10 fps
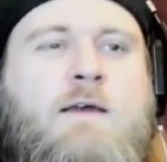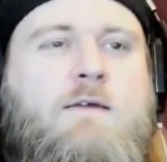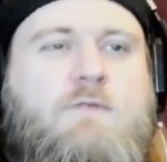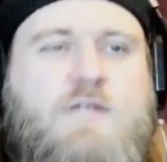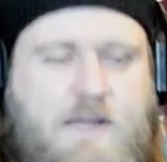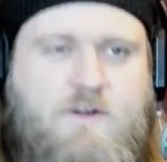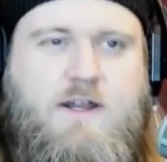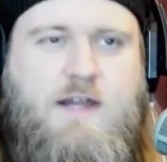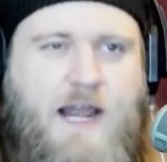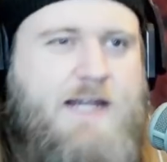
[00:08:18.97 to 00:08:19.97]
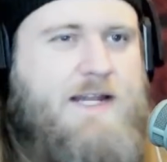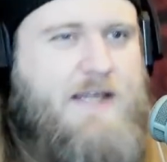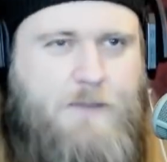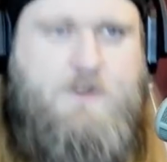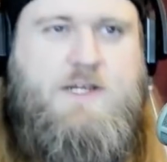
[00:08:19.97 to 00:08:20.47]
there was never a
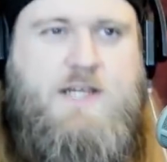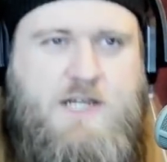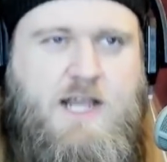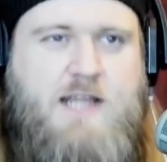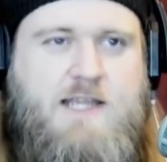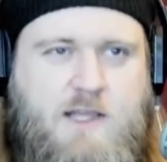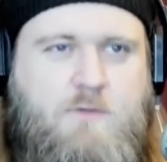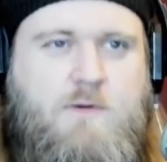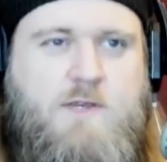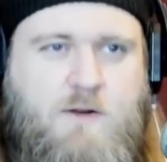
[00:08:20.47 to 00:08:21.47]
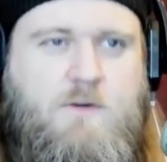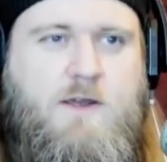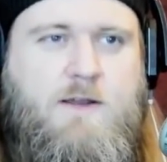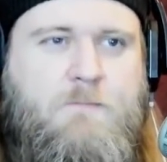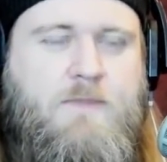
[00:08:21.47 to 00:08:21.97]
98% chance Hillary was going to
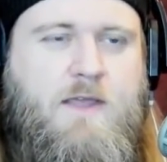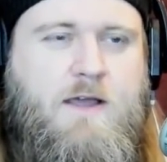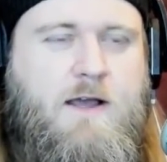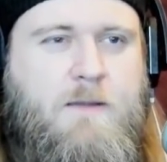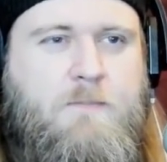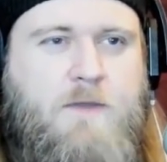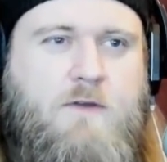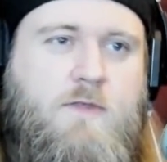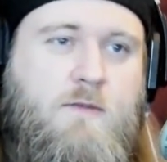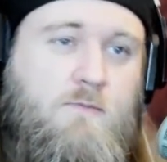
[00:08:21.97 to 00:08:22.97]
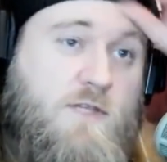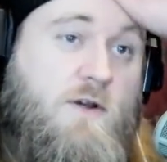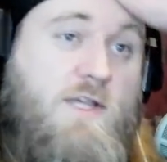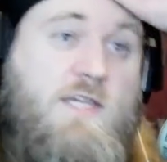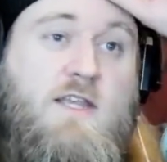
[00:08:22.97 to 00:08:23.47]
win. Uh, you know, th- was
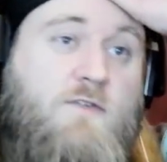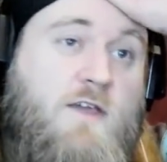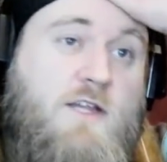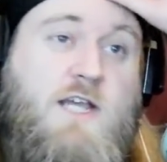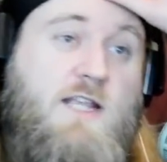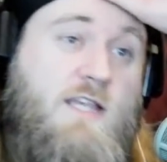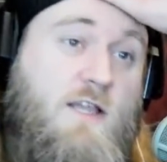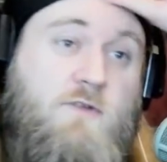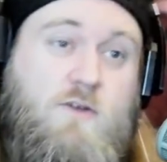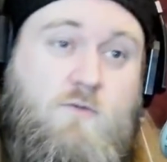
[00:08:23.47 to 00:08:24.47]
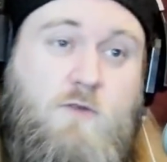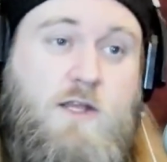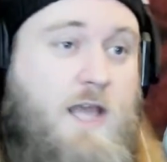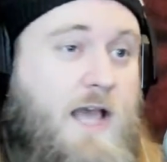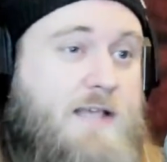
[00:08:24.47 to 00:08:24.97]
there a significant chance Hillary could
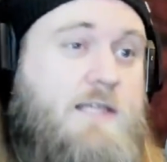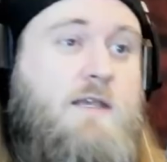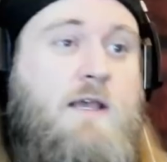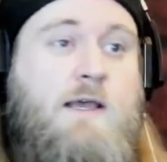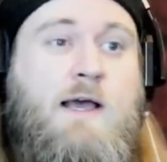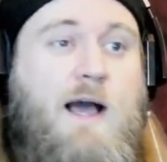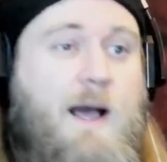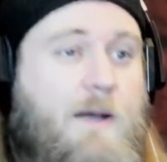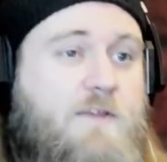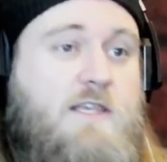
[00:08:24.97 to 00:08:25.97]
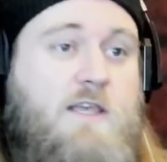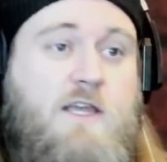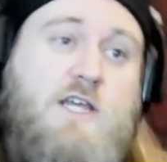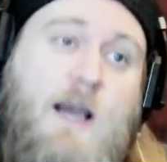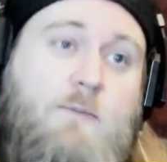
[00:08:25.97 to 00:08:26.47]
win? Yes, obviously.
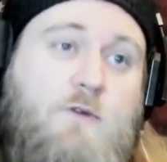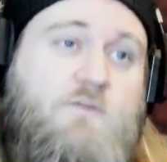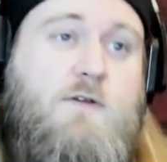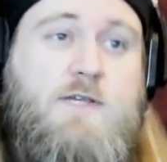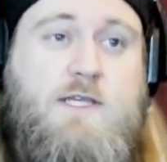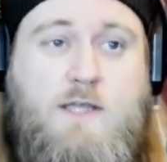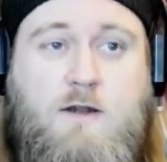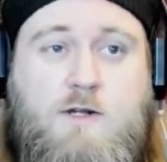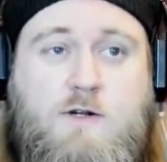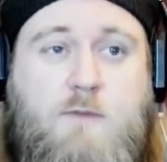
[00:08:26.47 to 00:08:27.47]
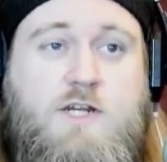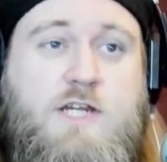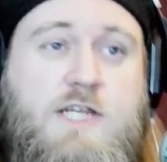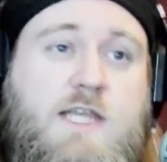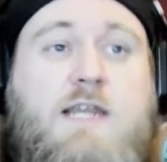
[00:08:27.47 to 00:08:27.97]
And she got more votes than Donald Trump. She
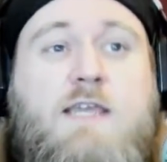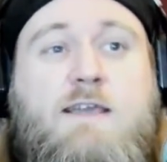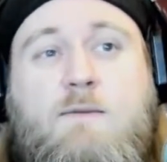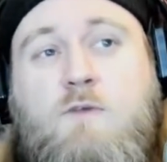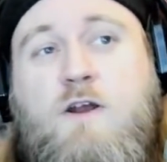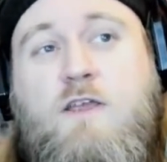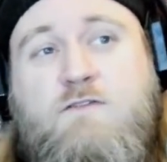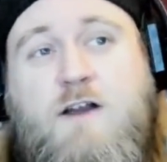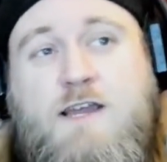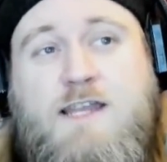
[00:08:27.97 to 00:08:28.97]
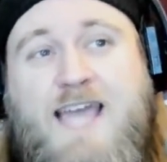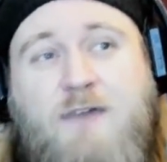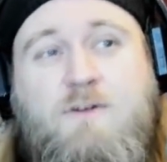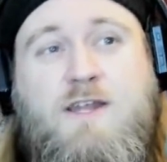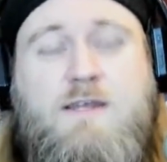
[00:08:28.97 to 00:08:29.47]
just didn't get them where they fucking
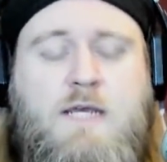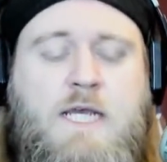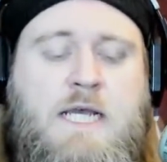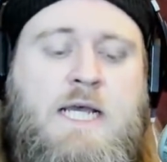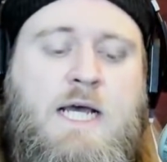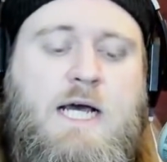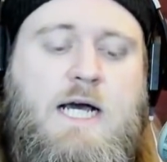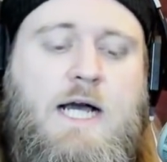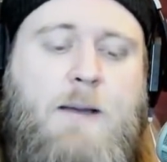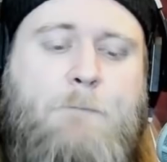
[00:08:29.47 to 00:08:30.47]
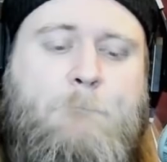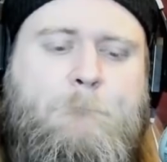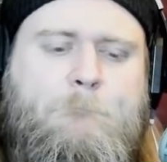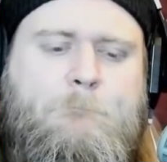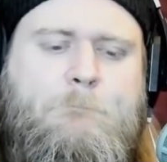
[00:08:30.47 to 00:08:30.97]
counted. Um,
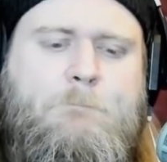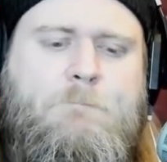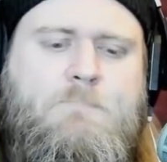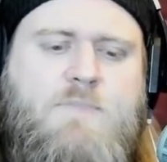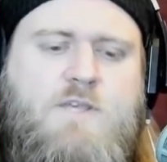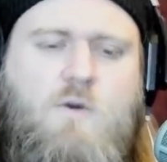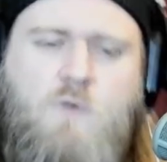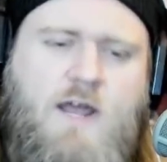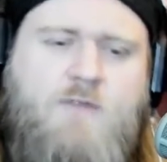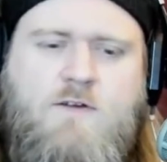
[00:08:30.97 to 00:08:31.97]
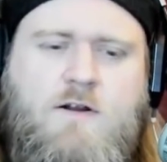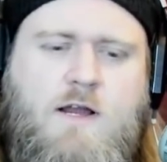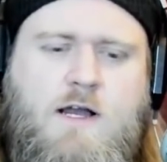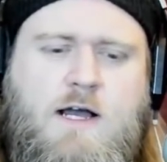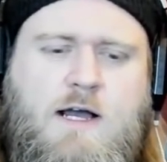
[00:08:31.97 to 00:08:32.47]
so whatever.
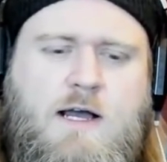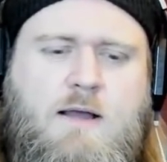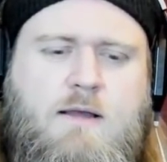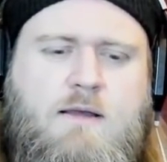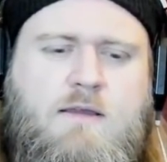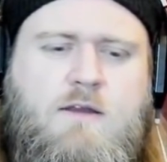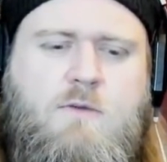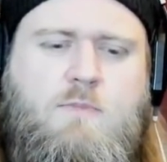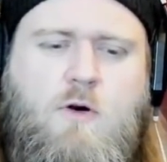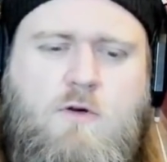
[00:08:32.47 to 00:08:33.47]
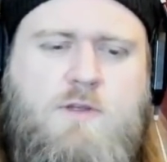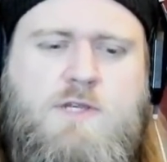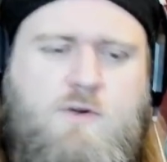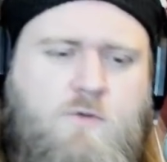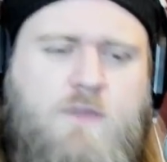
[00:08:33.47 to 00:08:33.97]
Uh, uh, you know,
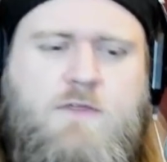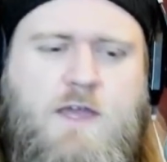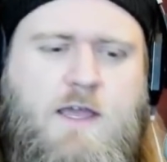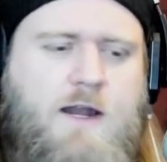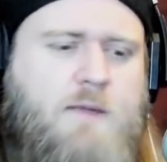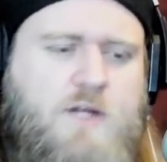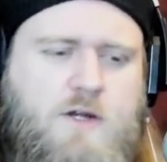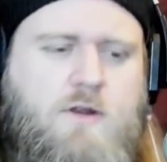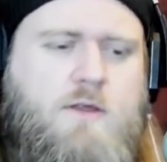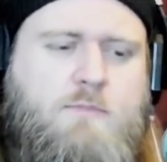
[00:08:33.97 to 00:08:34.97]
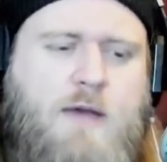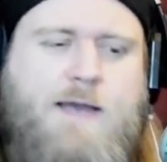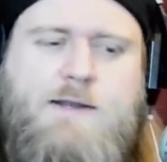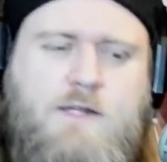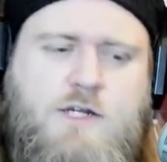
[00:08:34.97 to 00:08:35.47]
polls are one thing, and I'm sure that
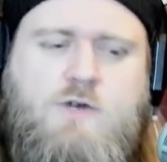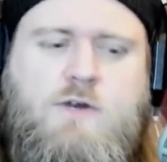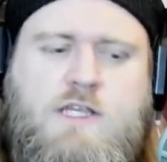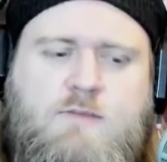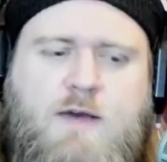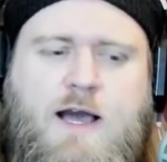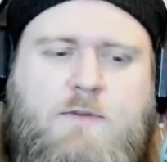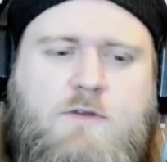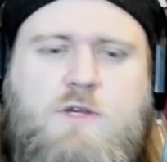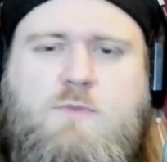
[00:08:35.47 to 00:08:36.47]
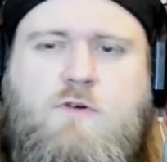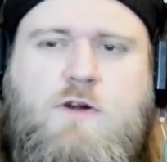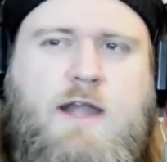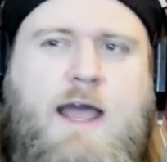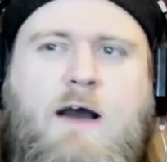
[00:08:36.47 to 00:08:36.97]
Biden enjoys some popular
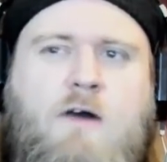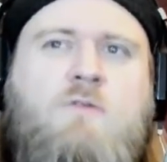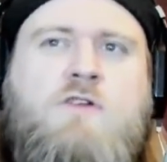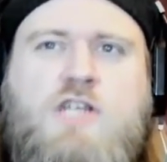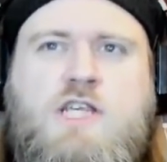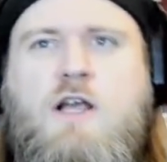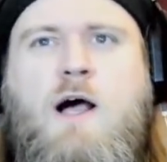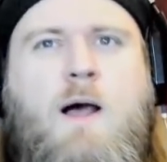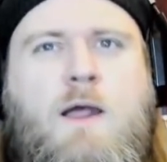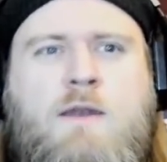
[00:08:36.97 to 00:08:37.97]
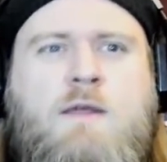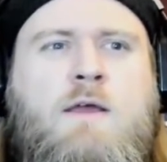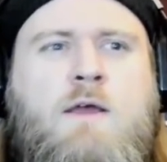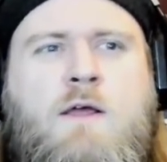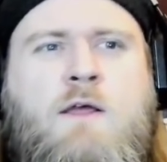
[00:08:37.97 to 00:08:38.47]
support now just on
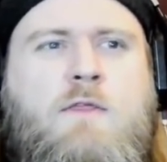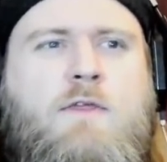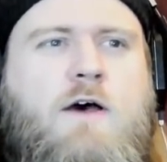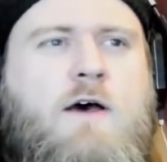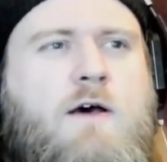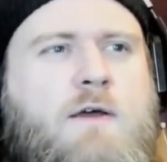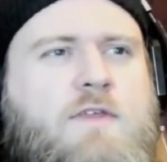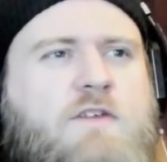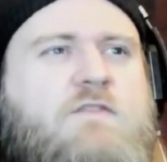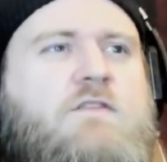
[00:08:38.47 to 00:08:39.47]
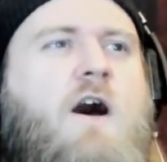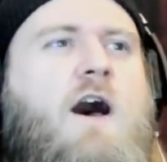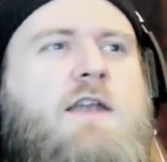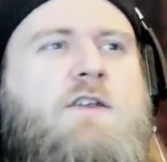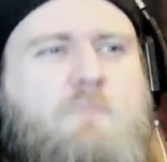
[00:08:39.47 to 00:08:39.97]
the the
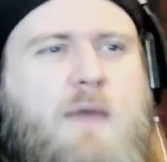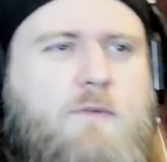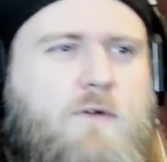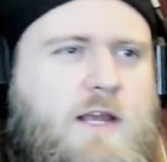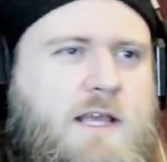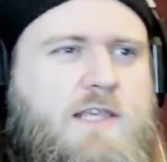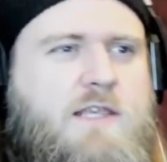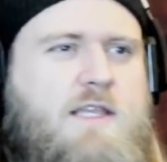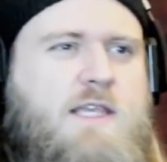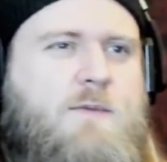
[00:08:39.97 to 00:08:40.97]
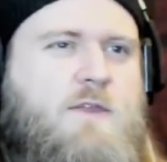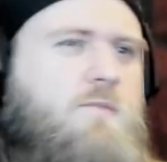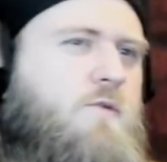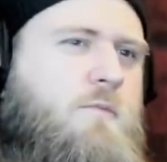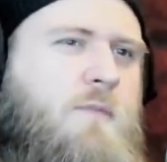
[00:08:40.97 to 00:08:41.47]
fond memories that some of the
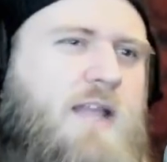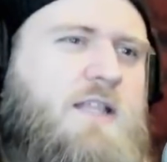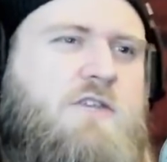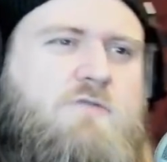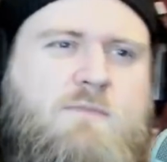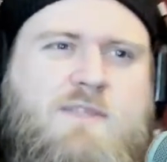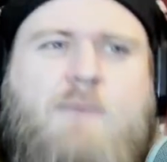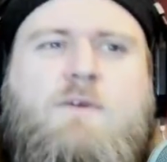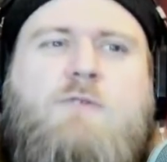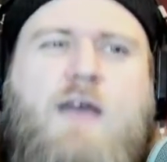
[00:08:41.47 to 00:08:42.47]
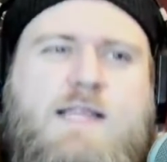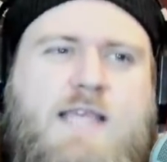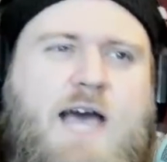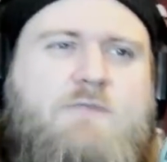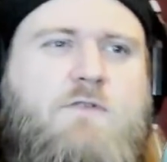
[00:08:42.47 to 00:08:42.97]
more mainstream Democrats
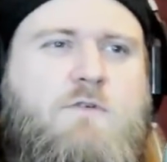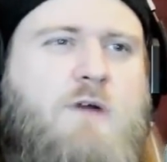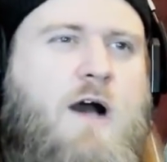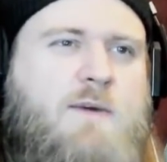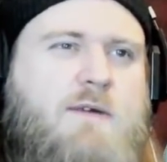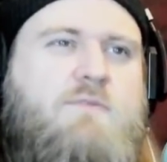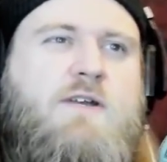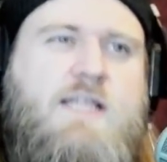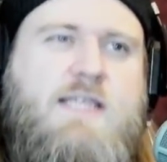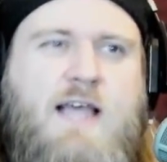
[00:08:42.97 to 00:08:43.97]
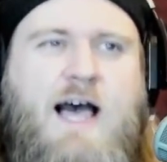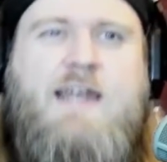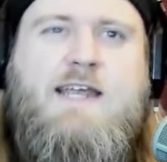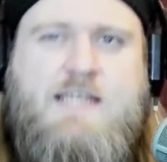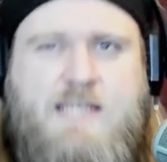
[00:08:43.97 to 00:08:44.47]
have of Obama, but he's
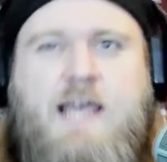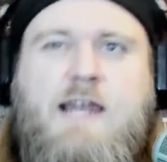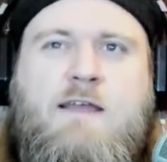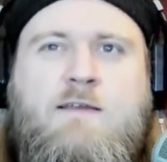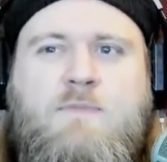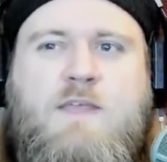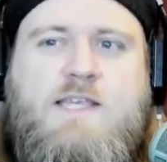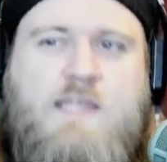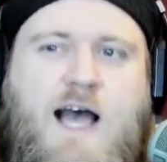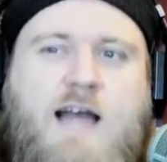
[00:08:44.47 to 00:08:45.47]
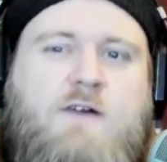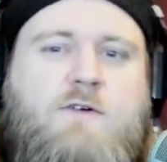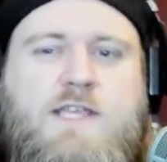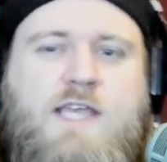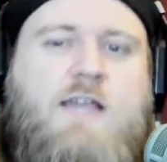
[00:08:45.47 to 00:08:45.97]
not exciting. He's not
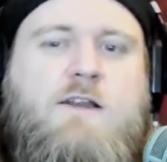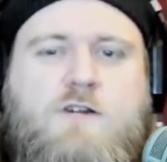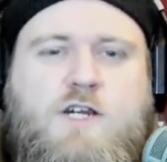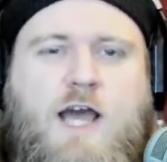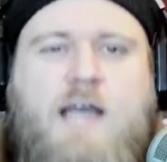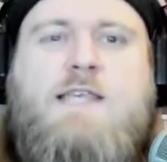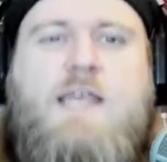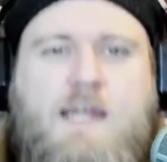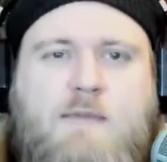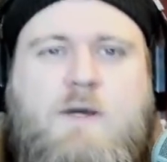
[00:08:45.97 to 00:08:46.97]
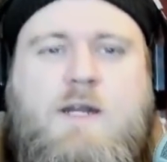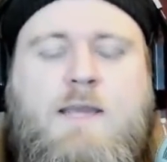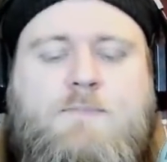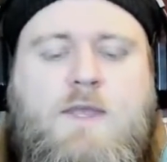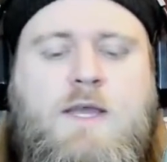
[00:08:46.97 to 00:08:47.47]
going to energize
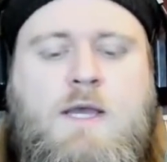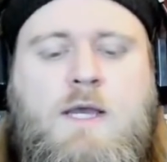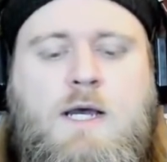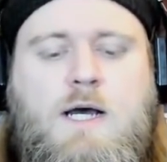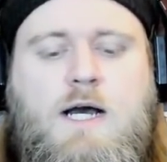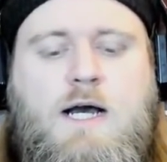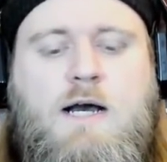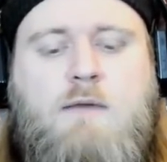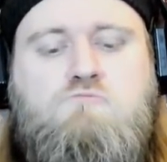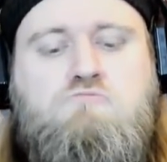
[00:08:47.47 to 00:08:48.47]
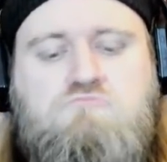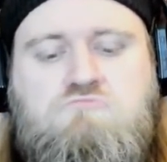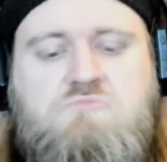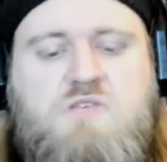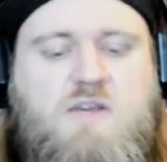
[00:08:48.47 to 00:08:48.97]
anybody. Um,
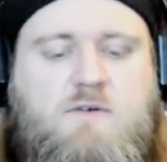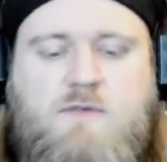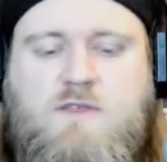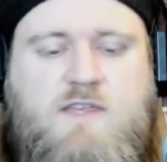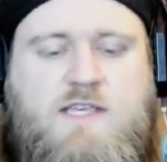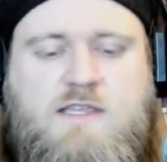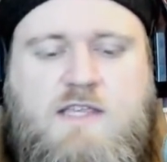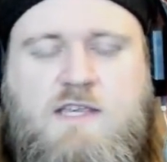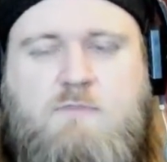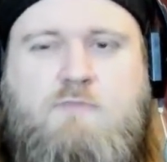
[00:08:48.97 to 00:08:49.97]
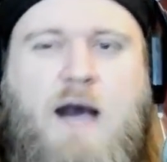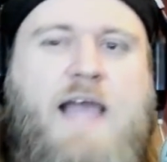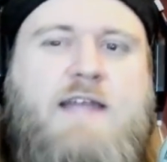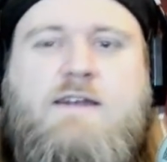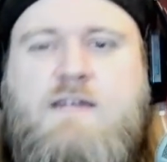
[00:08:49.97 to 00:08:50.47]
so this this
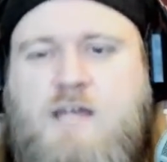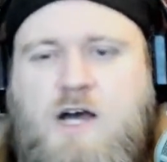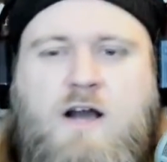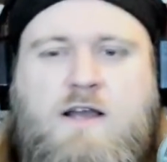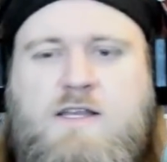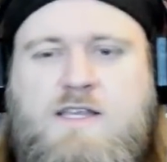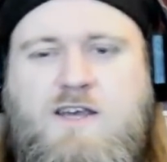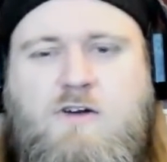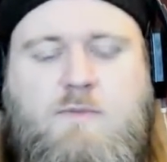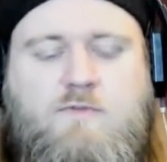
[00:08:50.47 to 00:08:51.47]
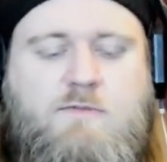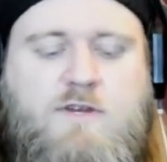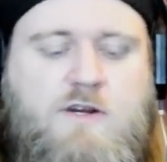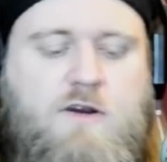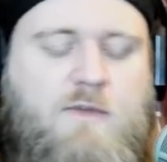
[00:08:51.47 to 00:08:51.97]
Biden talk totally
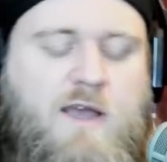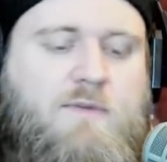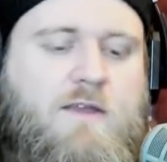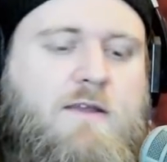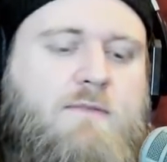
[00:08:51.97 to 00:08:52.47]
premature in my opinion.